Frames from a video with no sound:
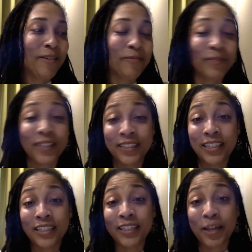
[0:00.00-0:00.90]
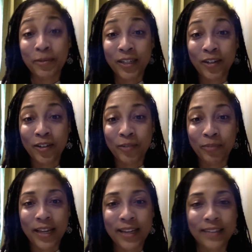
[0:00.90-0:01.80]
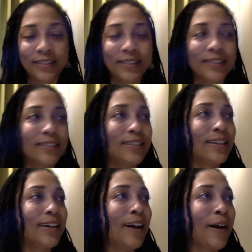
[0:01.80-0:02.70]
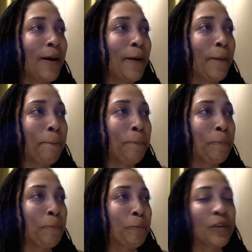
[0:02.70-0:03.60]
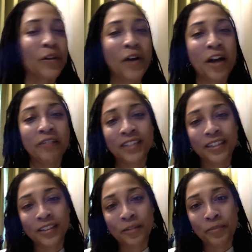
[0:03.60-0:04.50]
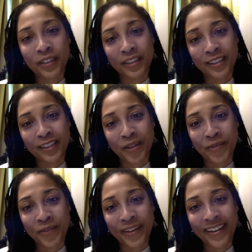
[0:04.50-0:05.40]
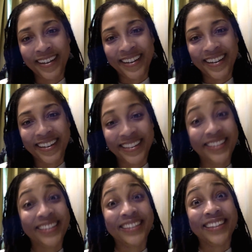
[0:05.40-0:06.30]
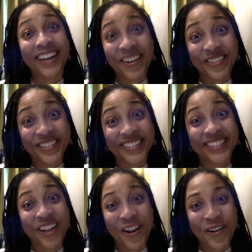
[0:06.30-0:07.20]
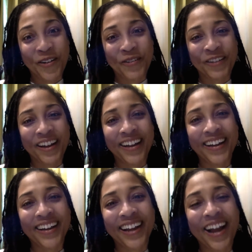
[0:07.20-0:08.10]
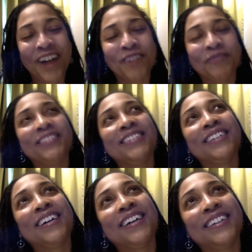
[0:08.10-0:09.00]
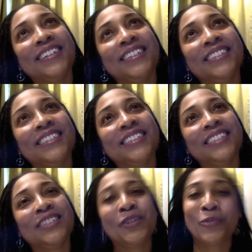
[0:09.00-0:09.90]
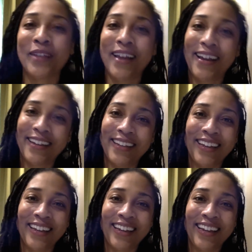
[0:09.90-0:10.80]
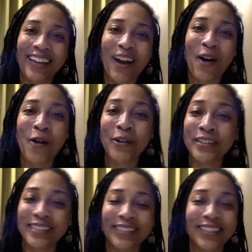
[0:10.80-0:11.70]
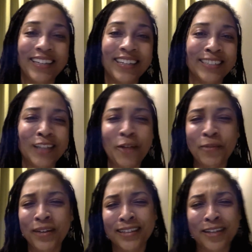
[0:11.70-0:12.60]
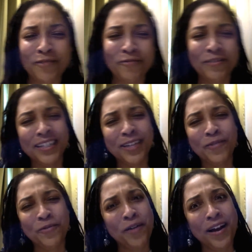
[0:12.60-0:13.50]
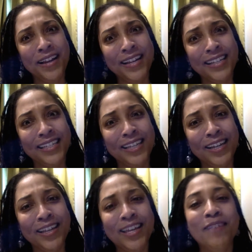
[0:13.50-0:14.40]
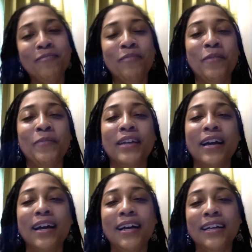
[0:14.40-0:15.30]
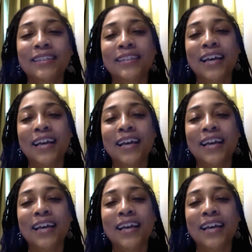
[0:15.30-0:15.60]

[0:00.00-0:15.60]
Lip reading: because I just kept getting on the planes. I've done the bungee jumping. That was terrifying. I've done zip lining, all these things, not because I really wanted to do them, but because